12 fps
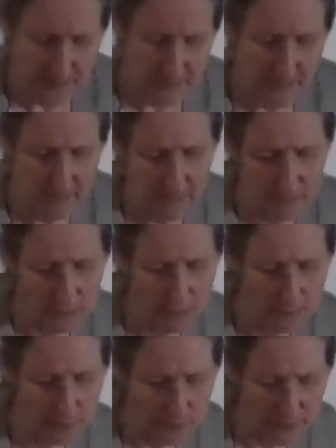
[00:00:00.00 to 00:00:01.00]
said that
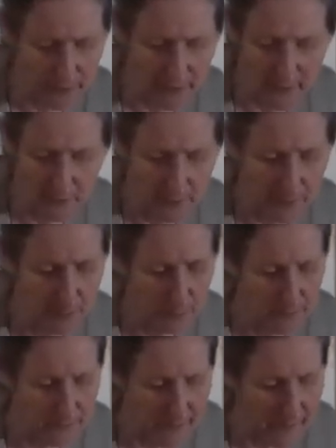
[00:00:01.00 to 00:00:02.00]
you put cayenne pepper with